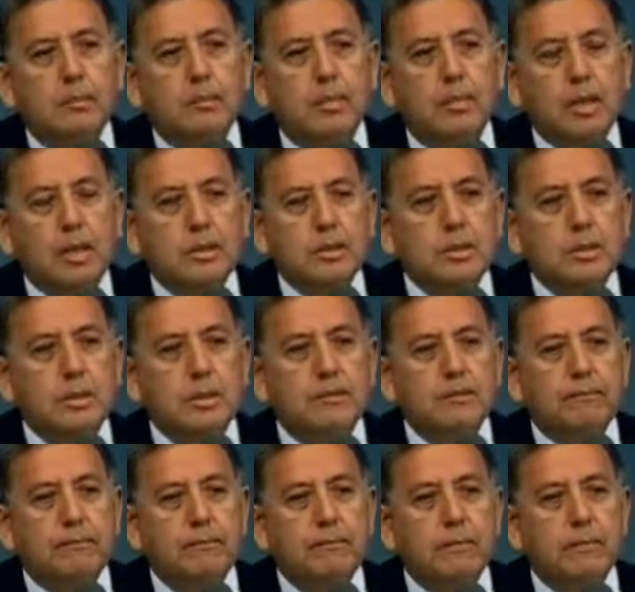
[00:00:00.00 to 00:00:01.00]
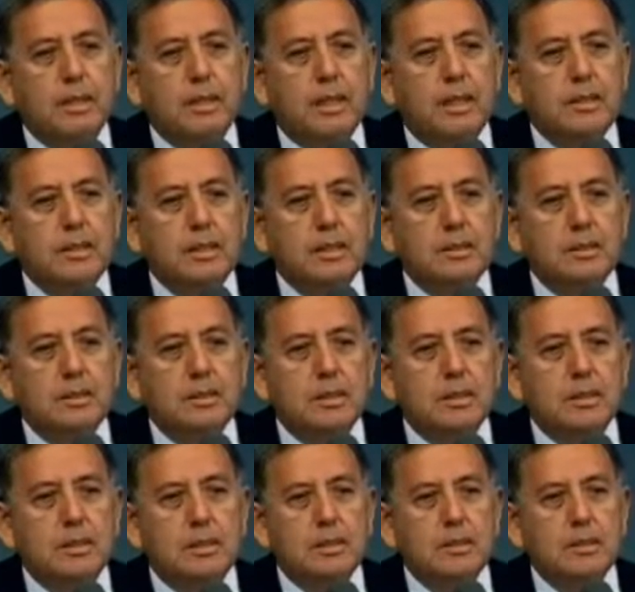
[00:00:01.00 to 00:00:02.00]
March of
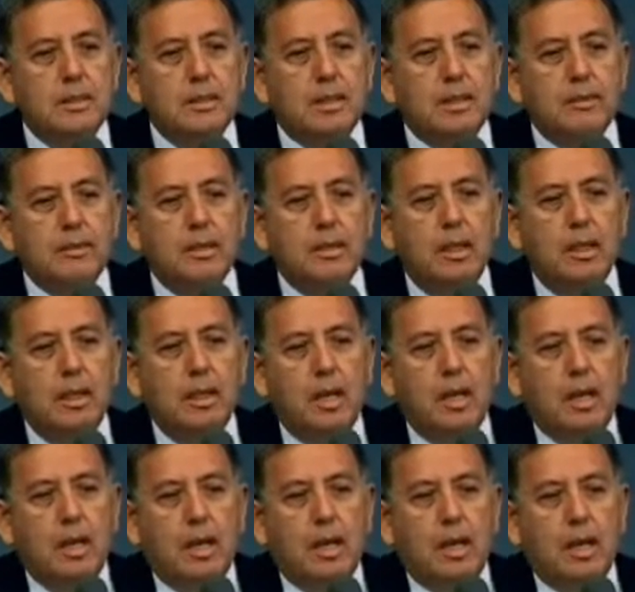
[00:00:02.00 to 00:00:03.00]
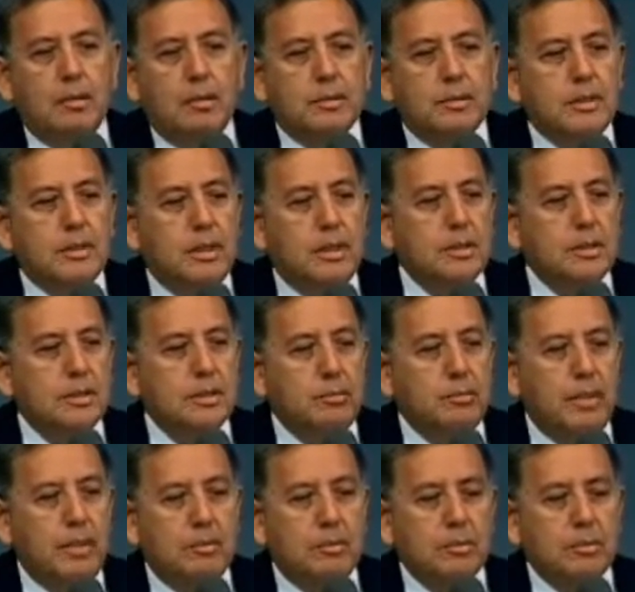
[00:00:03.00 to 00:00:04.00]
1967, I was stationed
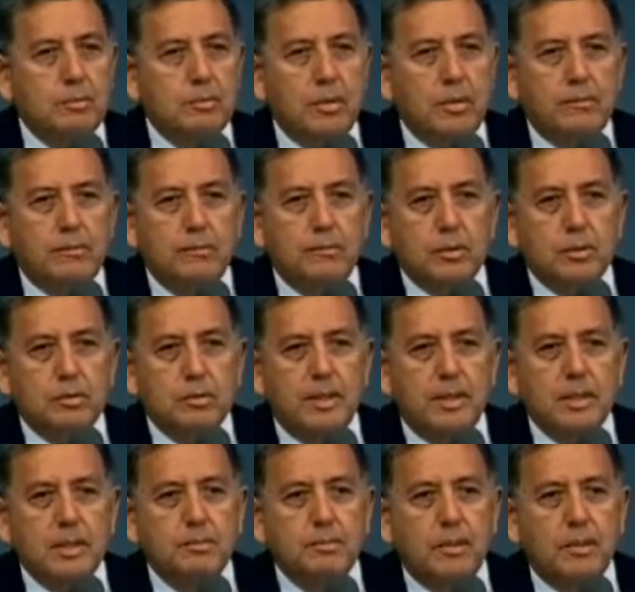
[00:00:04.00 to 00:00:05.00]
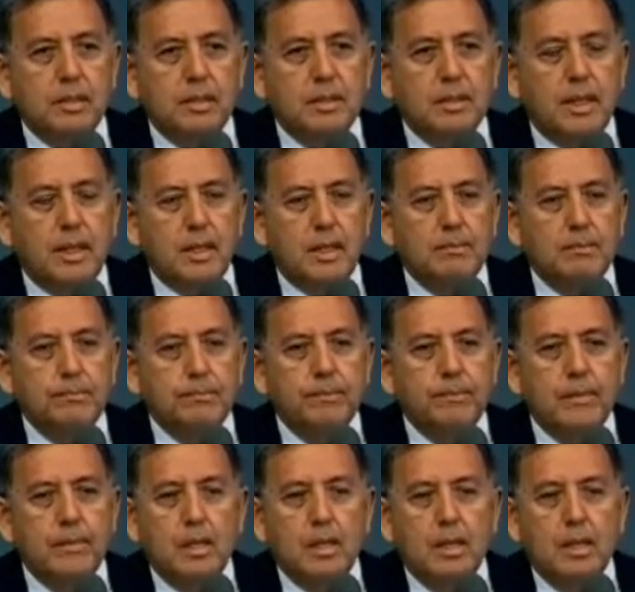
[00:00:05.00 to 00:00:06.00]
at Malmstrom Air Force Base, Montana,
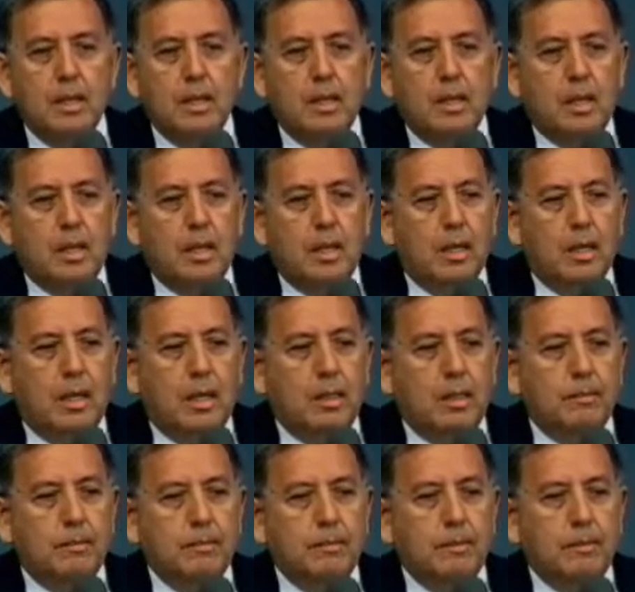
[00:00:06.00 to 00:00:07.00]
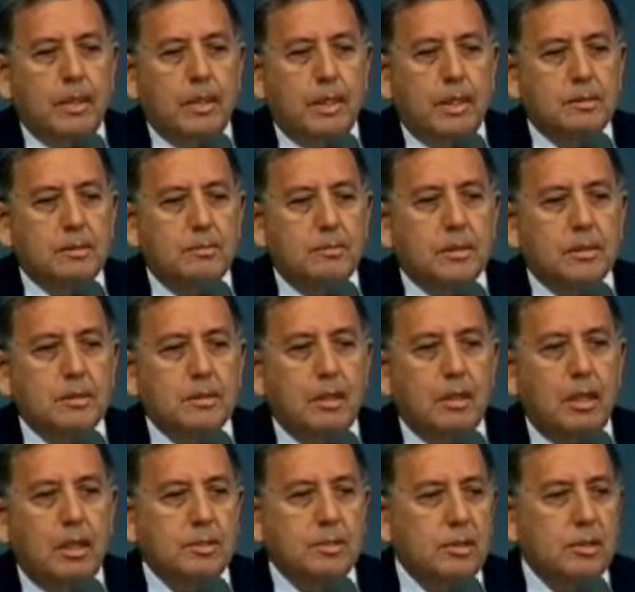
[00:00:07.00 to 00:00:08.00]
as a missile
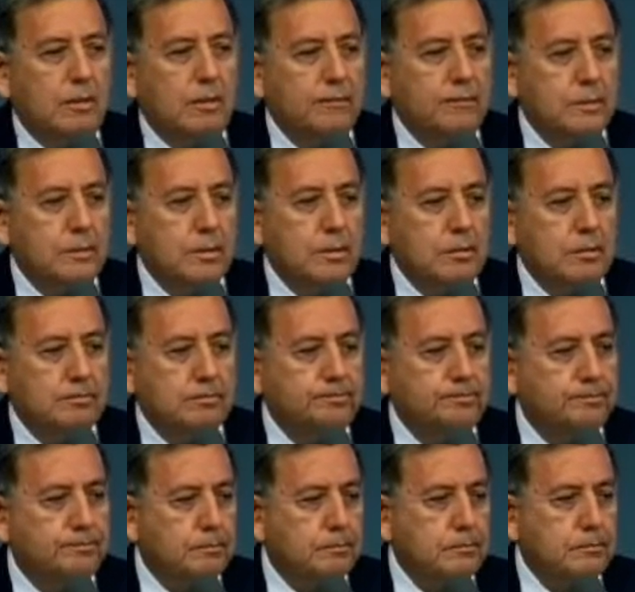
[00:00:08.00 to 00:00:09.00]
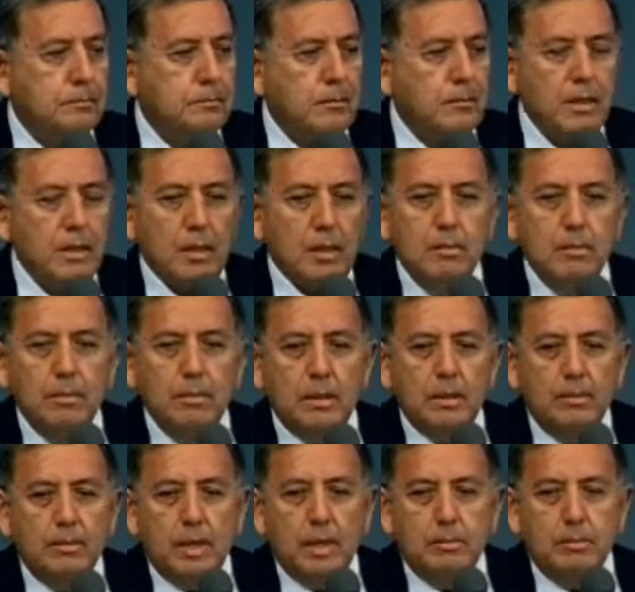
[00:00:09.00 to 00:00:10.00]
launch officer,
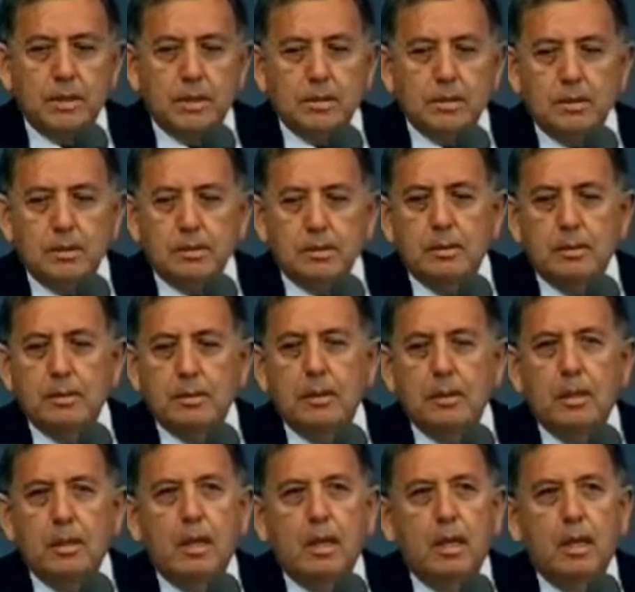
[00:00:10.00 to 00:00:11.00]
Minuteman missiles.